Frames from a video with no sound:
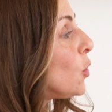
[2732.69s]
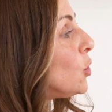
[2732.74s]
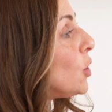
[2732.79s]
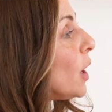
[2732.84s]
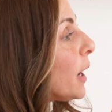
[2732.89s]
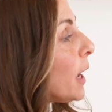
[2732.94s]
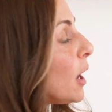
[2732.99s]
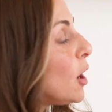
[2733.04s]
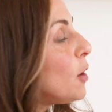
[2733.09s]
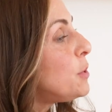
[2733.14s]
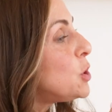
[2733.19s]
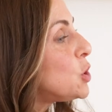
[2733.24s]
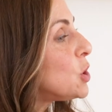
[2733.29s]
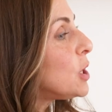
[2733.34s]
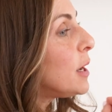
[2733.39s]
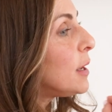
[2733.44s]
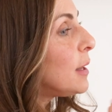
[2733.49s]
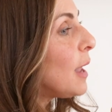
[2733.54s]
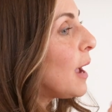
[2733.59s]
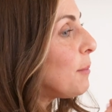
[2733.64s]
Is
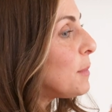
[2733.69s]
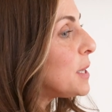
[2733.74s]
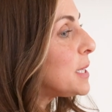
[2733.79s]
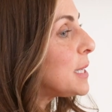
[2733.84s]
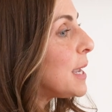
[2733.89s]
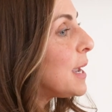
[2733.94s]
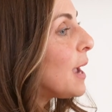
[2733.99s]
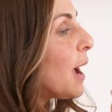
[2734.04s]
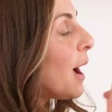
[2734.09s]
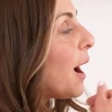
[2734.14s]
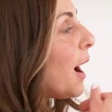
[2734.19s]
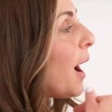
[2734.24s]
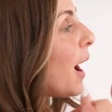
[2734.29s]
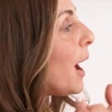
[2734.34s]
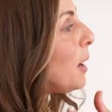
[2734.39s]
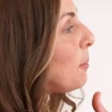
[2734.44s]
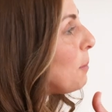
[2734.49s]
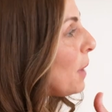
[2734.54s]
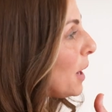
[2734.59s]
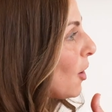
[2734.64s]
saying,
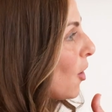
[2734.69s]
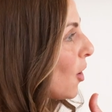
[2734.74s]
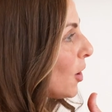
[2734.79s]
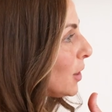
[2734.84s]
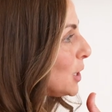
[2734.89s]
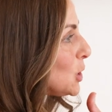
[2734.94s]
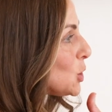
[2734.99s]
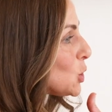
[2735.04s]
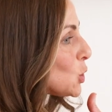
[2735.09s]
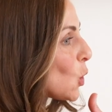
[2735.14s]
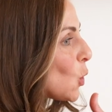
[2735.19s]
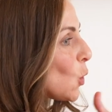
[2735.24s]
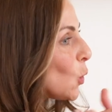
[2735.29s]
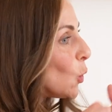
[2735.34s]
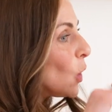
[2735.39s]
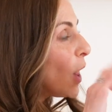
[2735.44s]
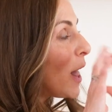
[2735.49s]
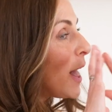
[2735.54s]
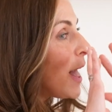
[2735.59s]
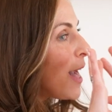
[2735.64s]
I'm my godly
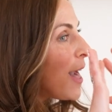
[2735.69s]
soul.